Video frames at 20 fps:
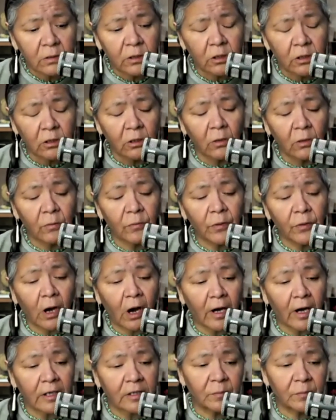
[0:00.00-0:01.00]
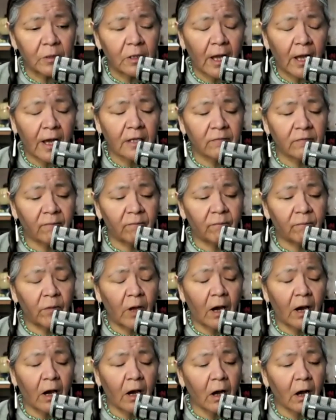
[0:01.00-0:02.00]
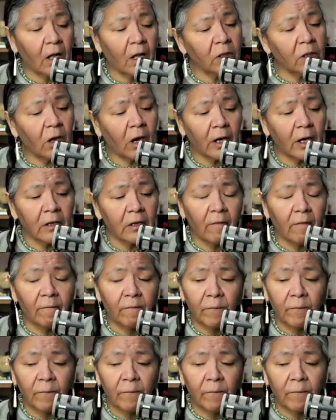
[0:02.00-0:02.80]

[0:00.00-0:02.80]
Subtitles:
The hospital has a lot of